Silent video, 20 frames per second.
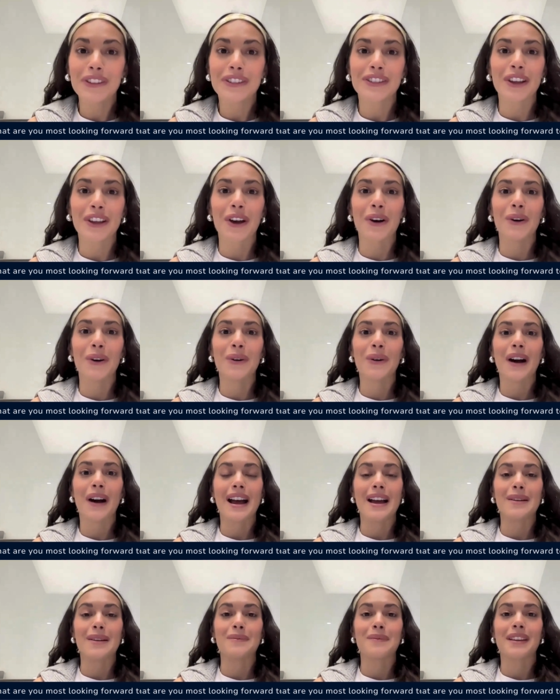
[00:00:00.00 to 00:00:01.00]
so
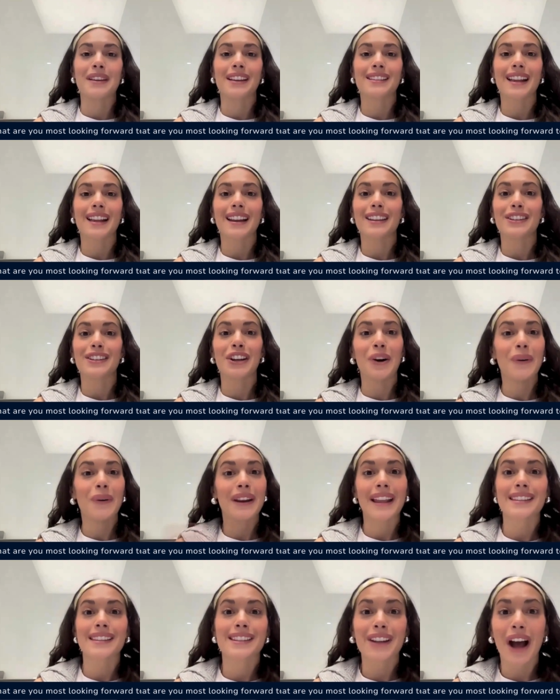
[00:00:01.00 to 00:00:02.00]
I'm excited to go in
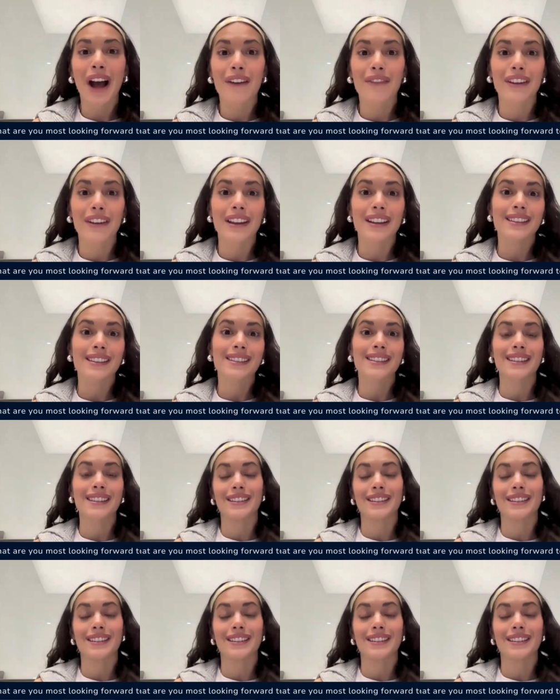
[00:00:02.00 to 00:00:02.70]
as a novice,